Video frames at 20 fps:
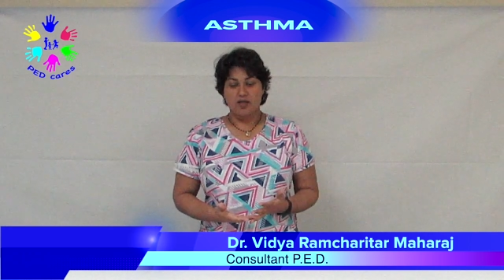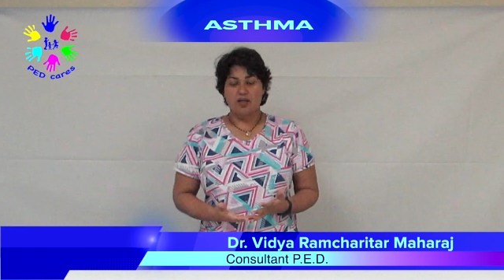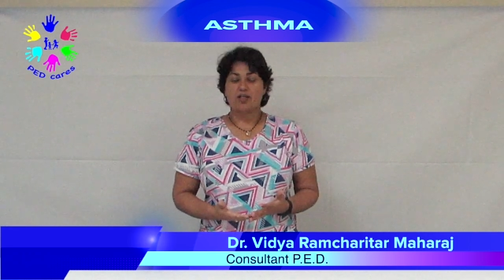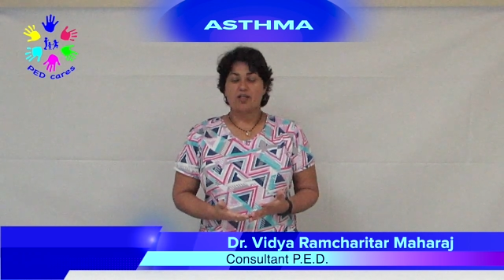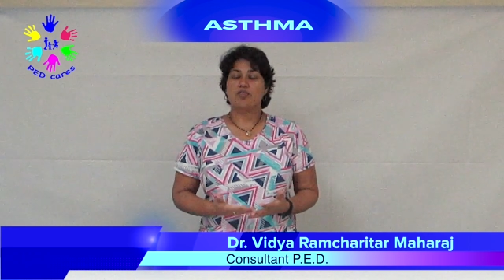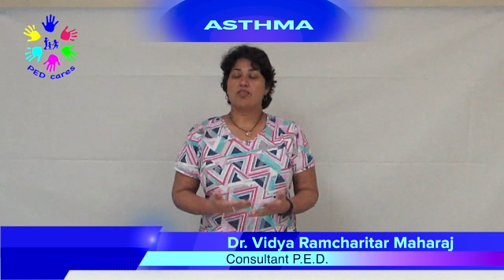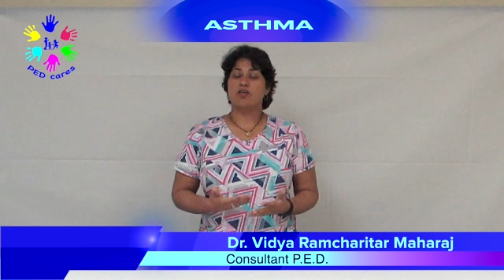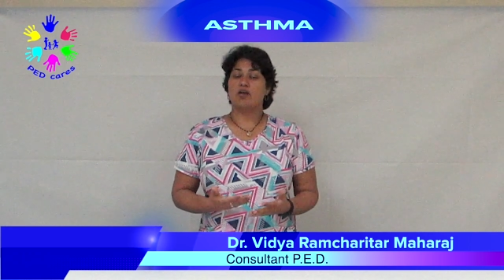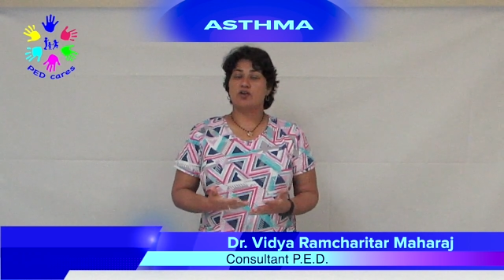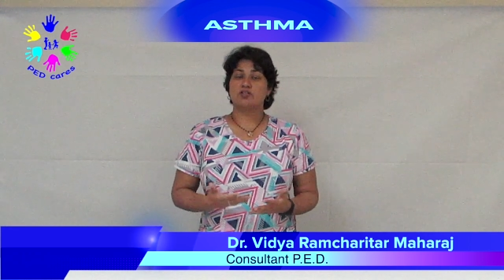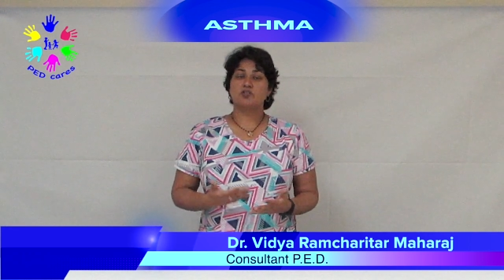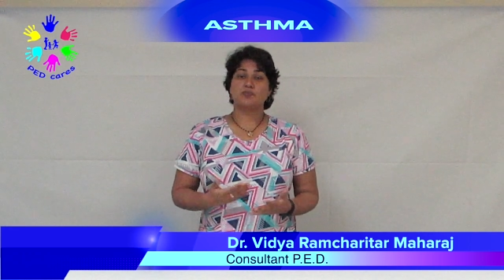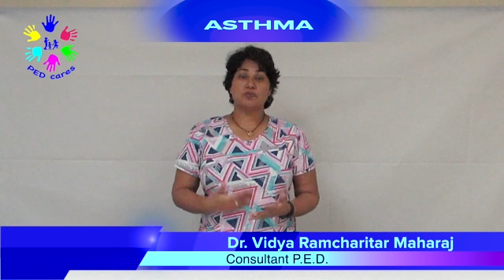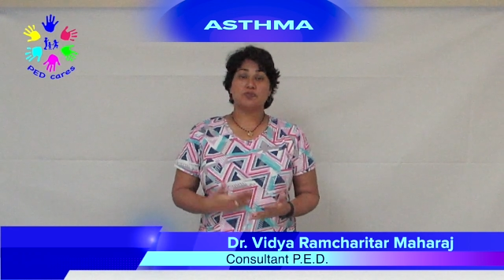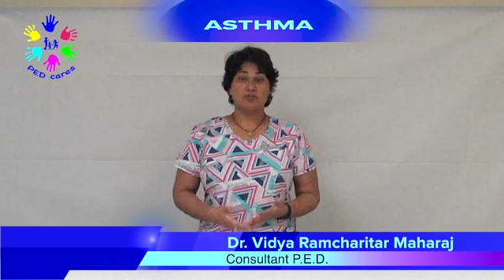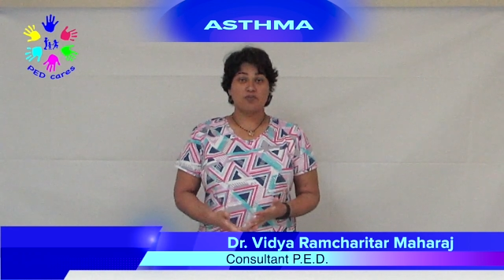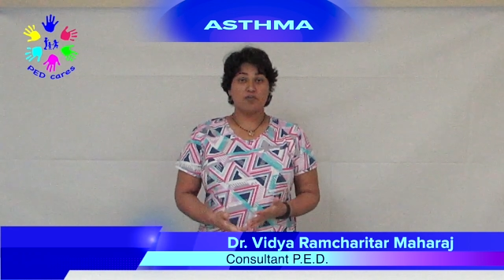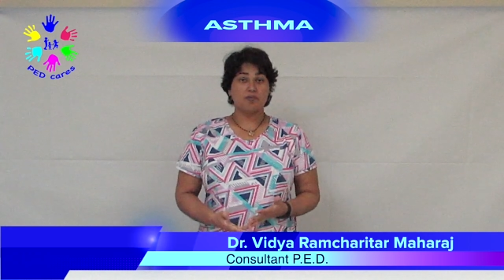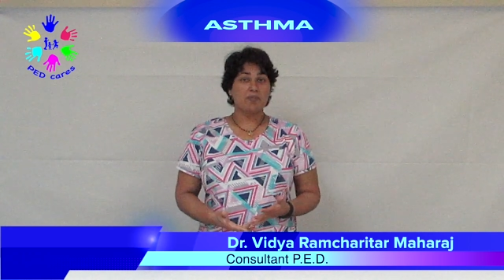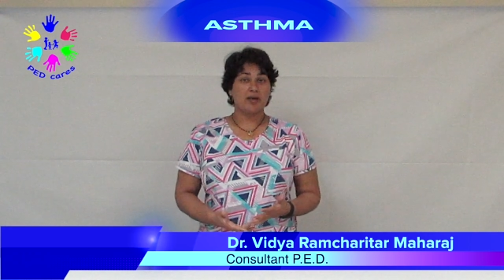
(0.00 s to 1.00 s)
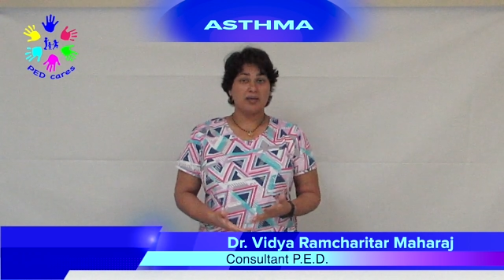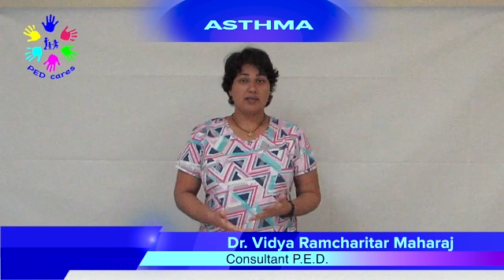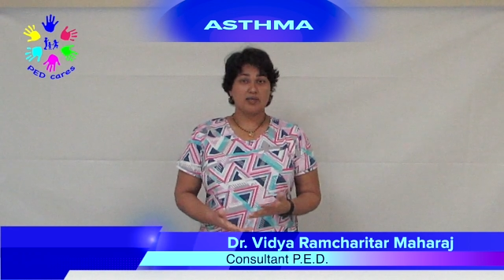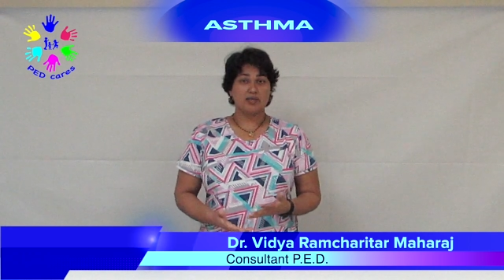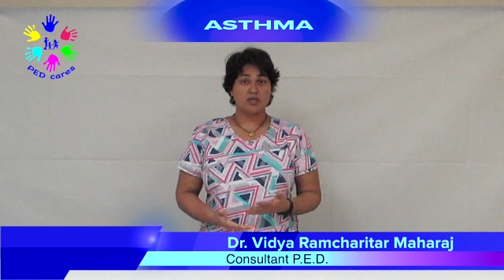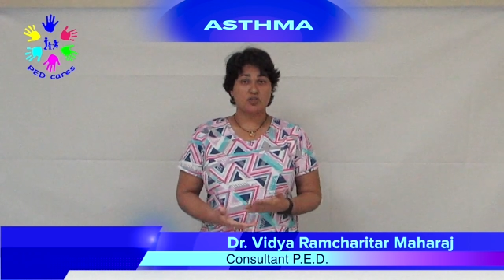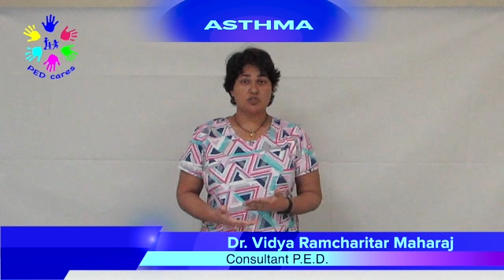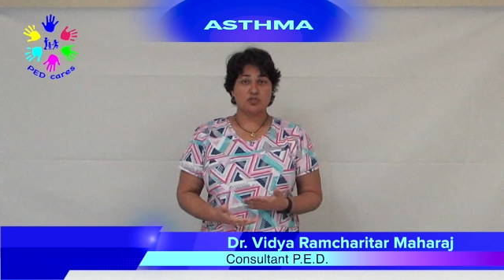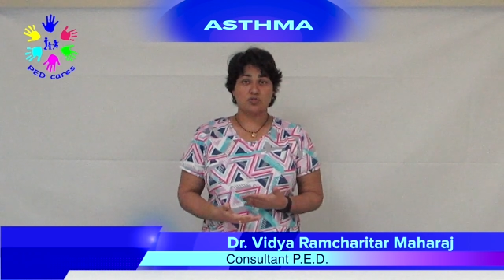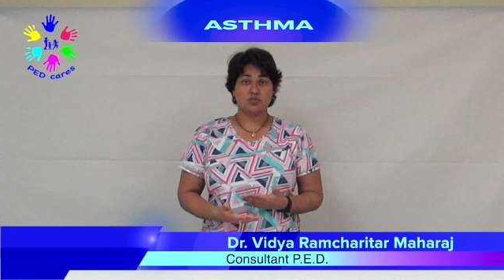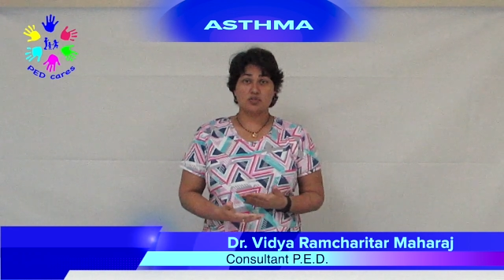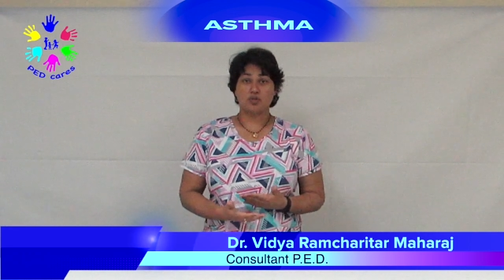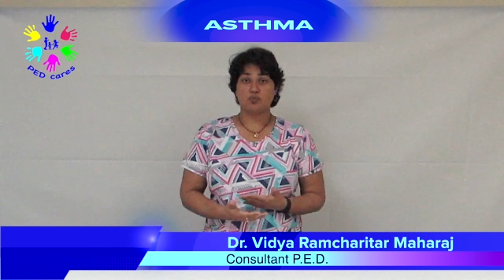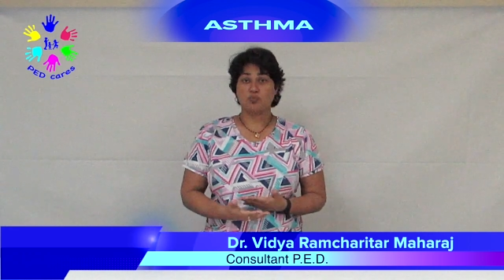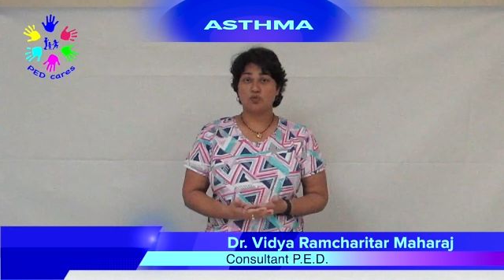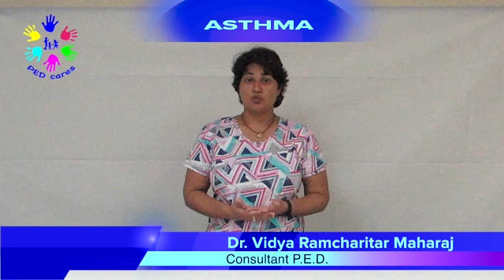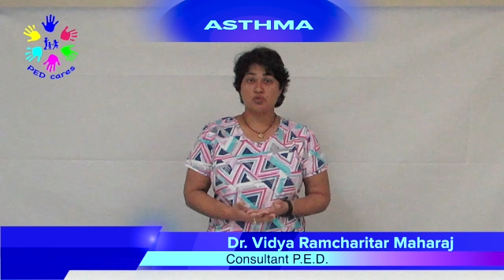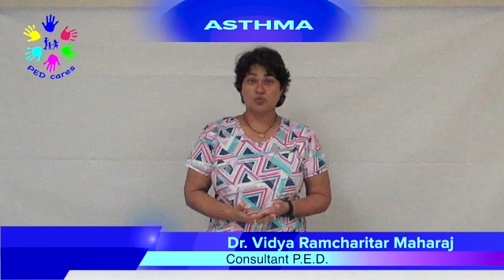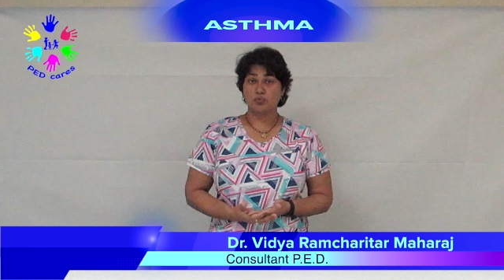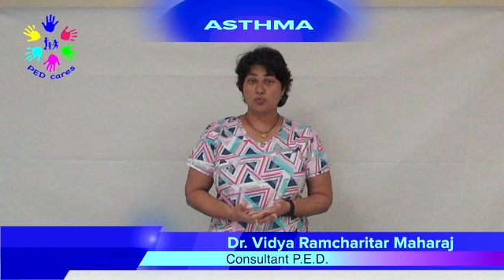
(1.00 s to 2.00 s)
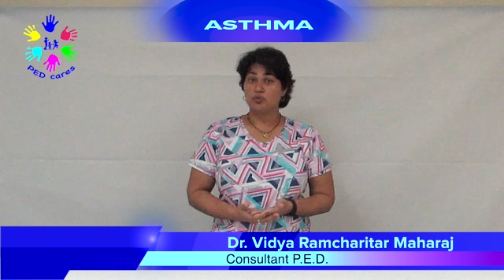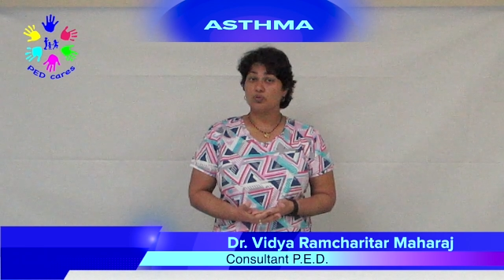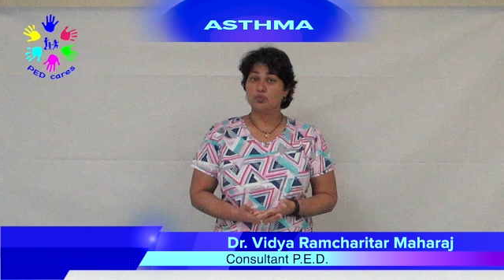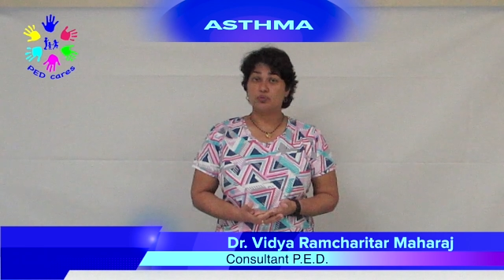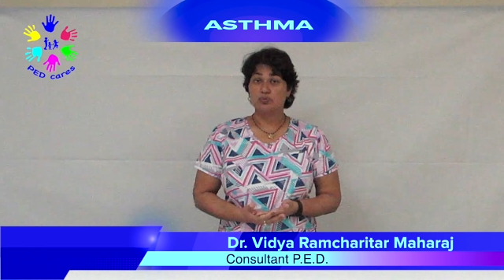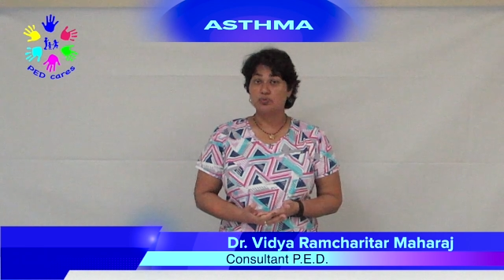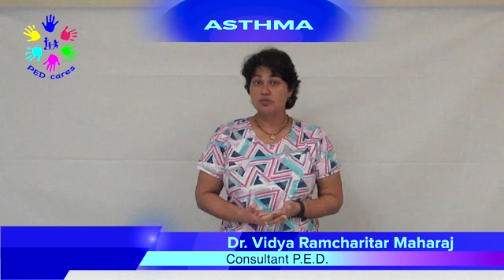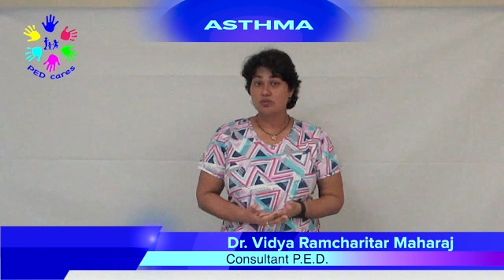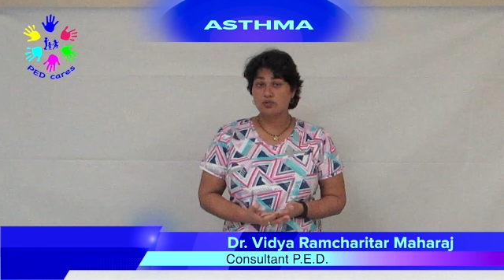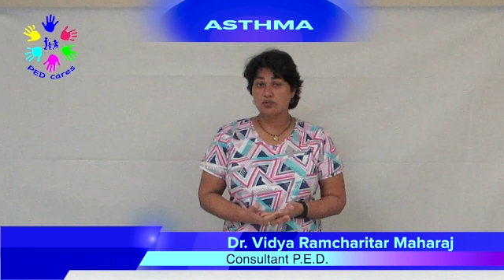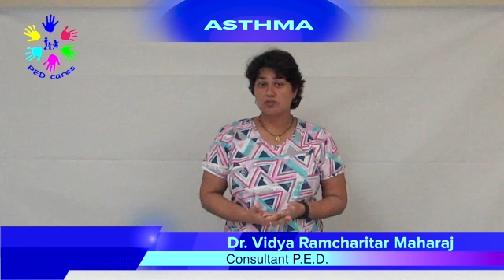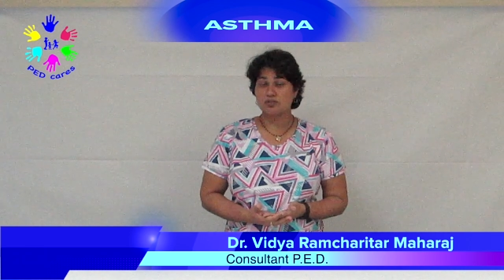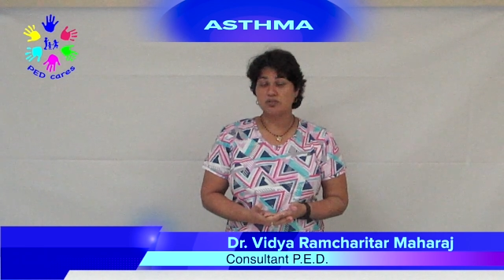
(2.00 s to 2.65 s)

there are specific medications that we do use.